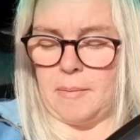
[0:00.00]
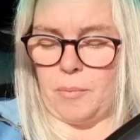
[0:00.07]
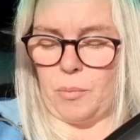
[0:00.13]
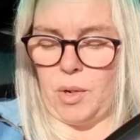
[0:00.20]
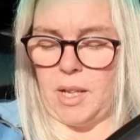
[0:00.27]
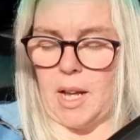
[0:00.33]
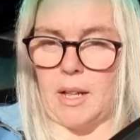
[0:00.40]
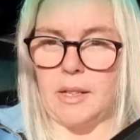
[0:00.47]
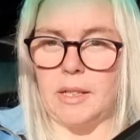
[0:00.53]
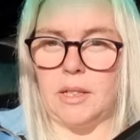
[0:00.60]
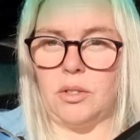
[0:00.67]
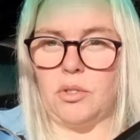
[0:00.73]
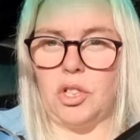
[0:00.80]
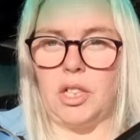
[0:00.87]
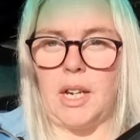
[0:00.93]
with others
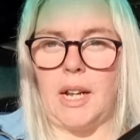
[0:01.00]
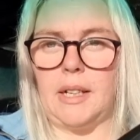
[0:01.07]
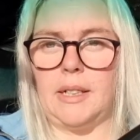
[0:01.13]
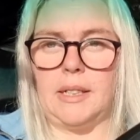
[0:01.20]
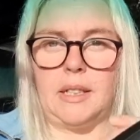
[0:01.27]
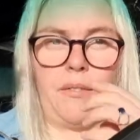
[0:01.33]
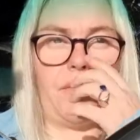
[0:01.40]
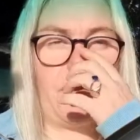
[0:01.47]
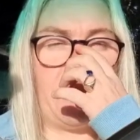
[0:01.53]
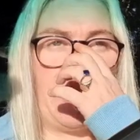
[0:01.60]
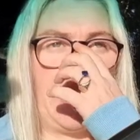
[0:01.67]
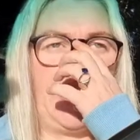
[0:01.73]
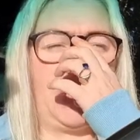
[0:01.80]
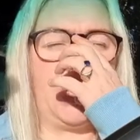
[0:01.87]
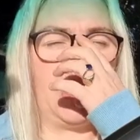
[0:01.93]
or share this
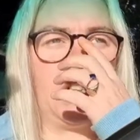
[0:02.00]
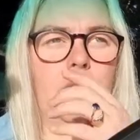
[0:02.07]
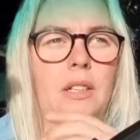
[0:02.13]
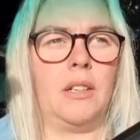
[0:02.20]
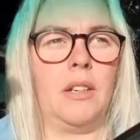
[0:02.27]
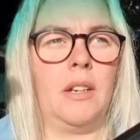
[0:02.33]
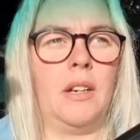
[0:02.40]
information.